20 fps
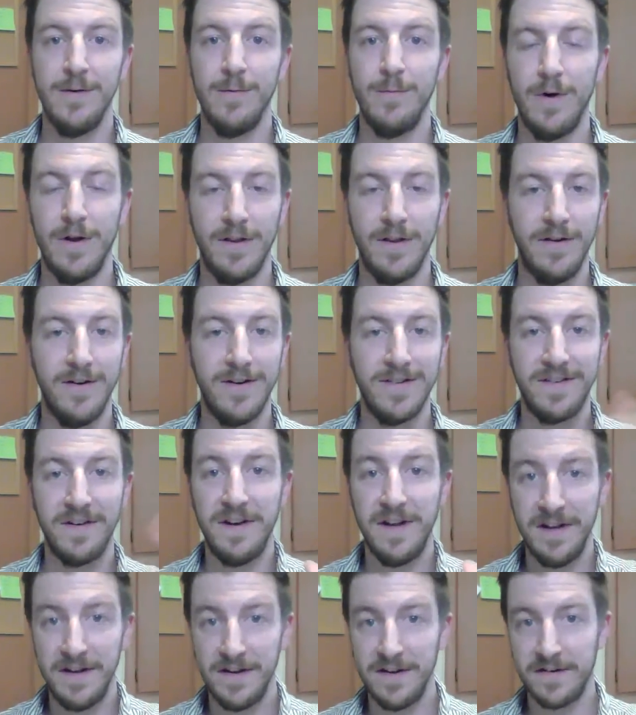Well, there is
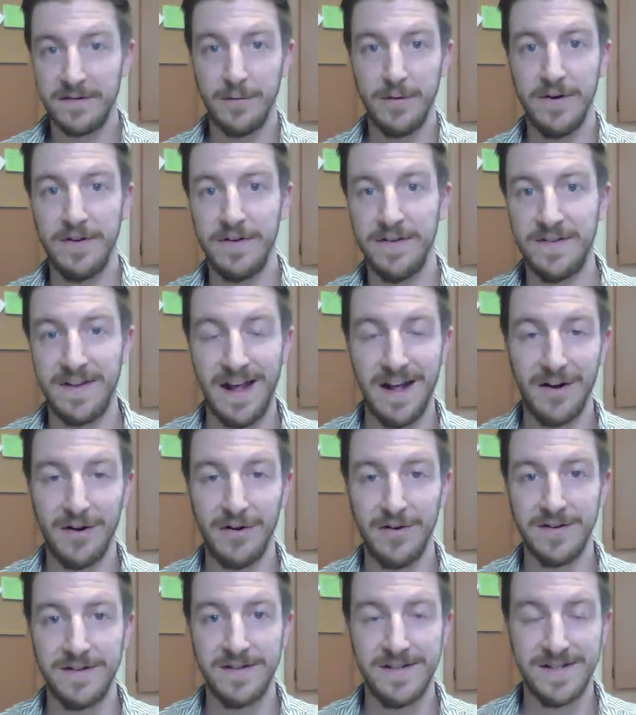an industry
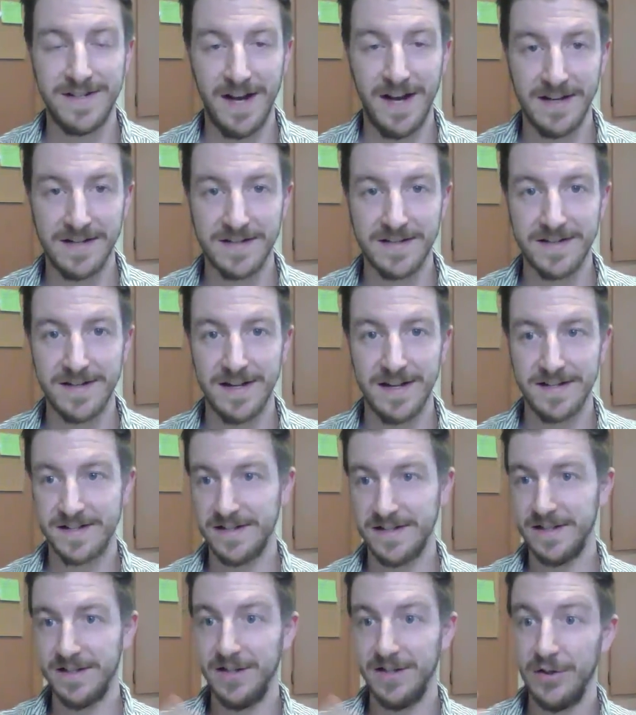standard test that's
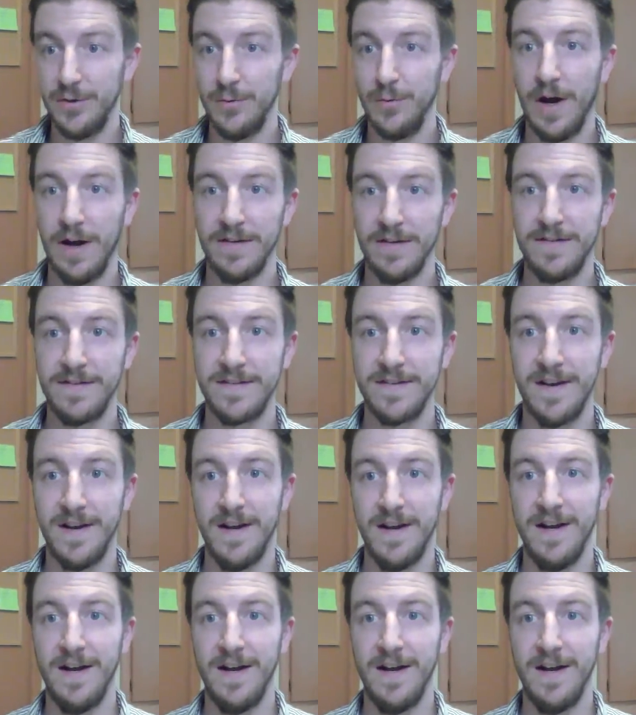in the US,